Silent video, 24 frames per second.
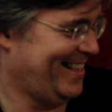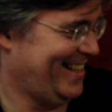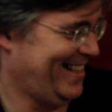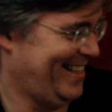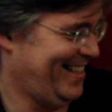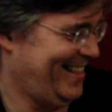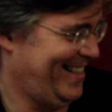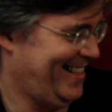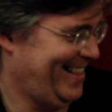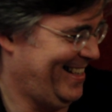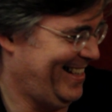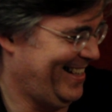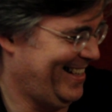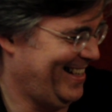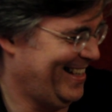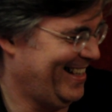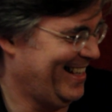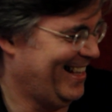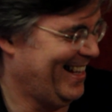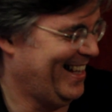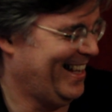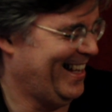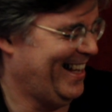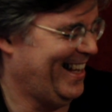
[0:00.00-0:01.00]

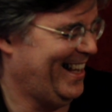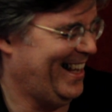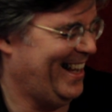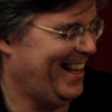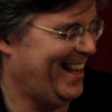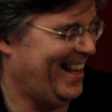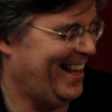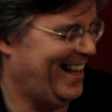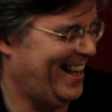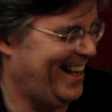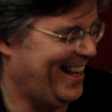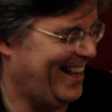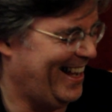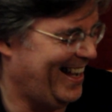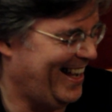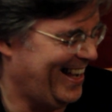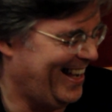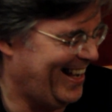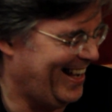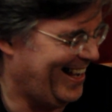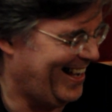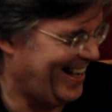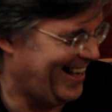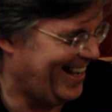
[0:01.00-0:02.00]

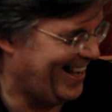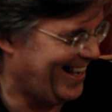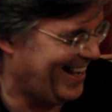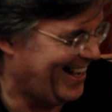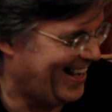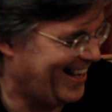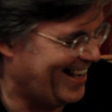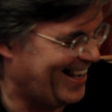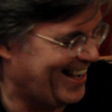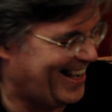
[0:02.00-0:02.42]
(not speaking)